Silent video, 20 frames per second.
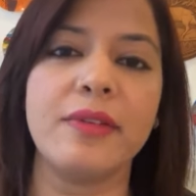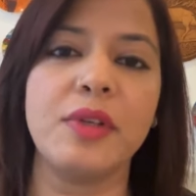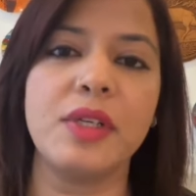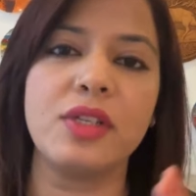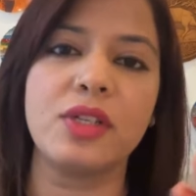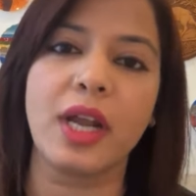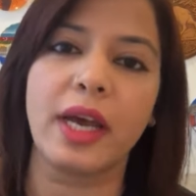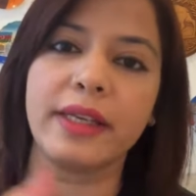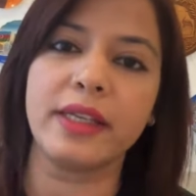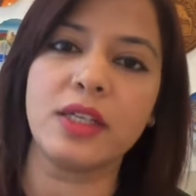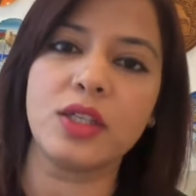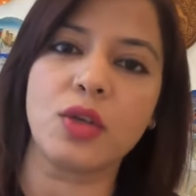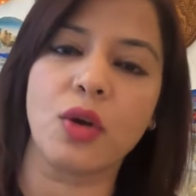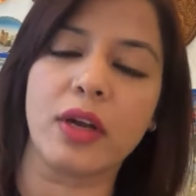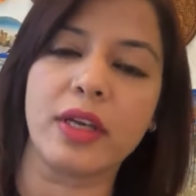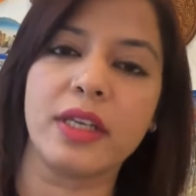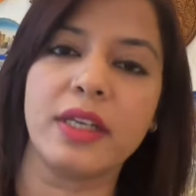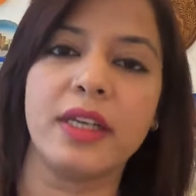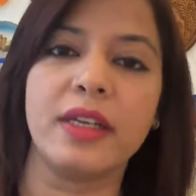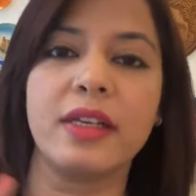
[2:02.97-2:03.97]
I will try and
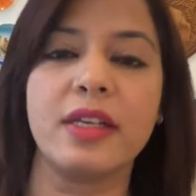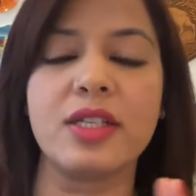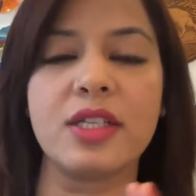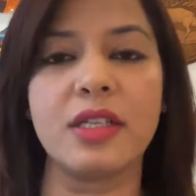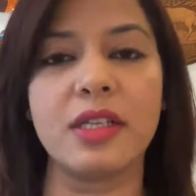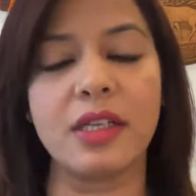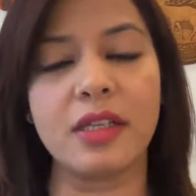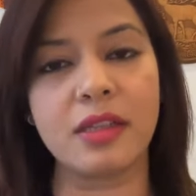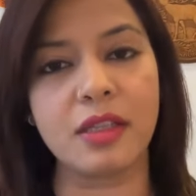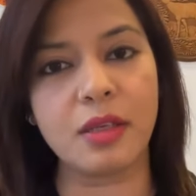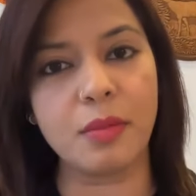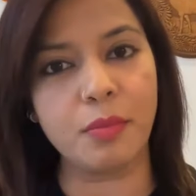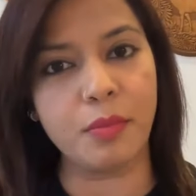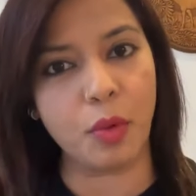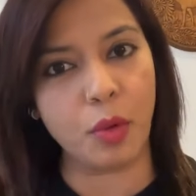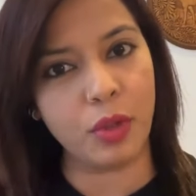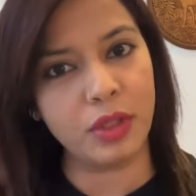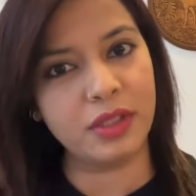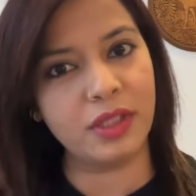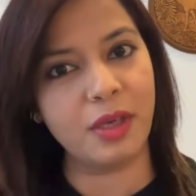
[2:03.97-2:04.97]
talk in English and Hindi
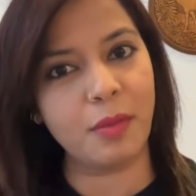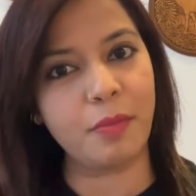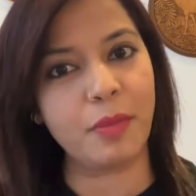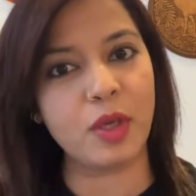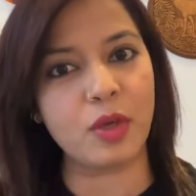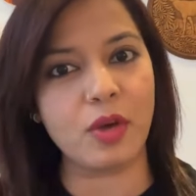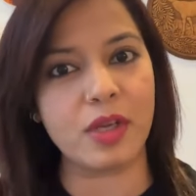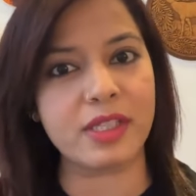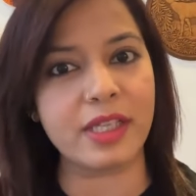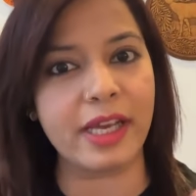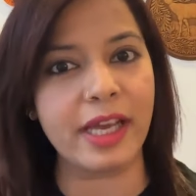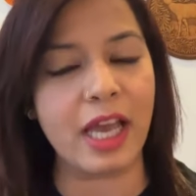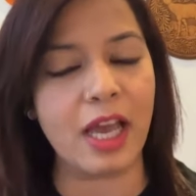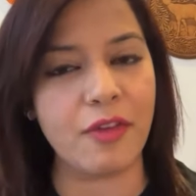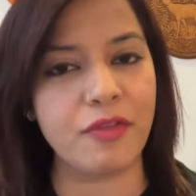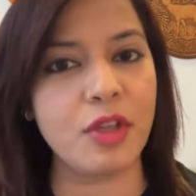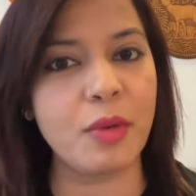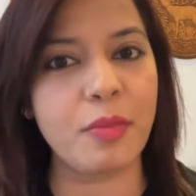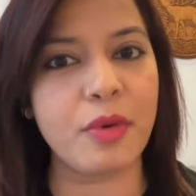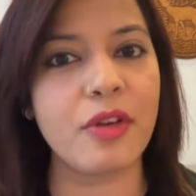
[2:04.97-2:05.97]
both because I
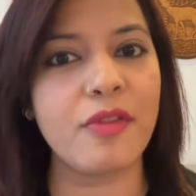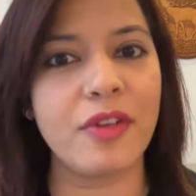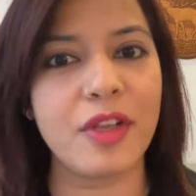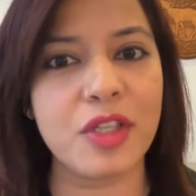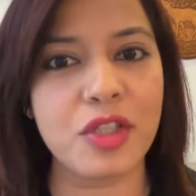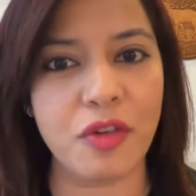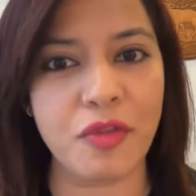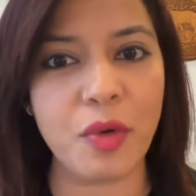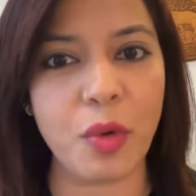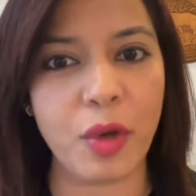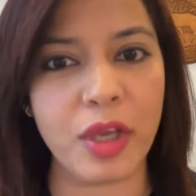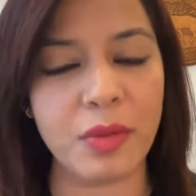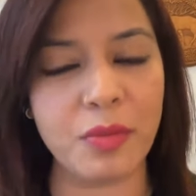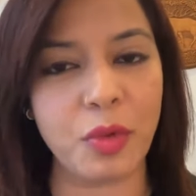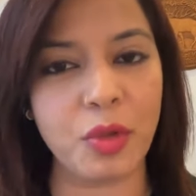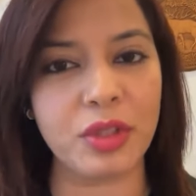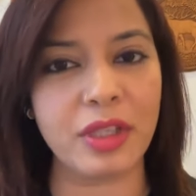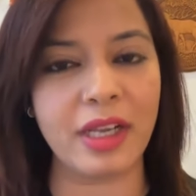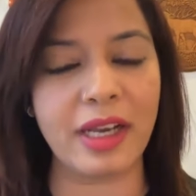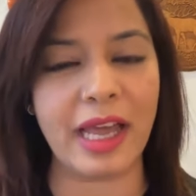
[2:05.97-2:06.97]
have the privilege of knowing
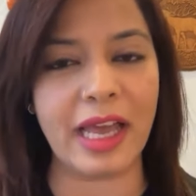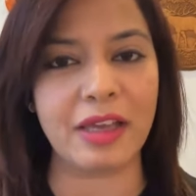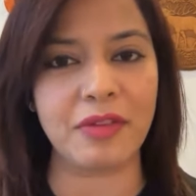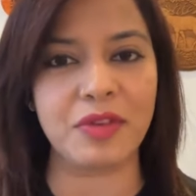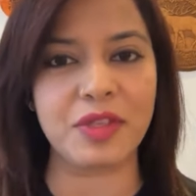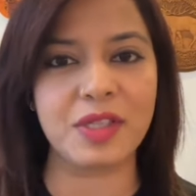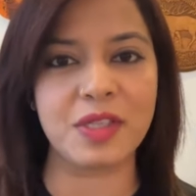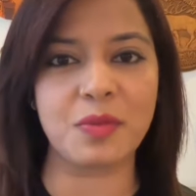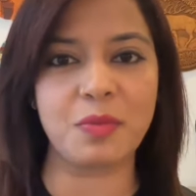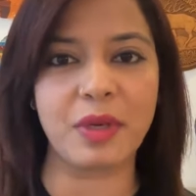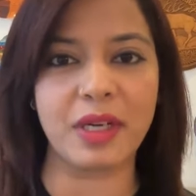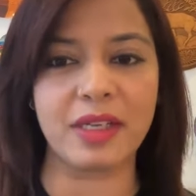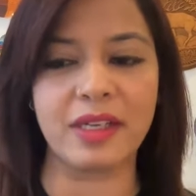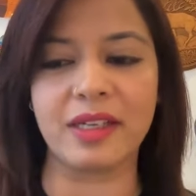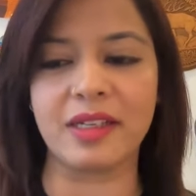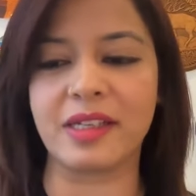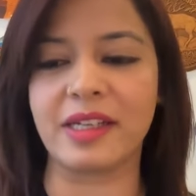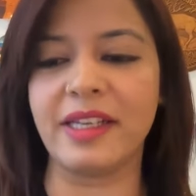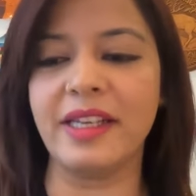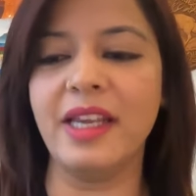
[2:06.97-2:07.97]
both the languages
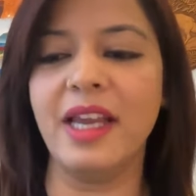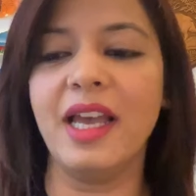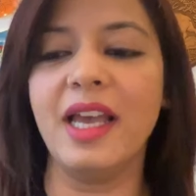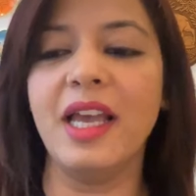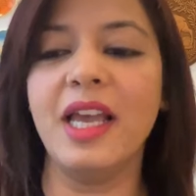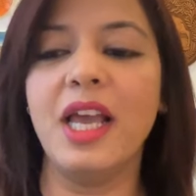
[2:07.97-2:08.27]
brilliantly.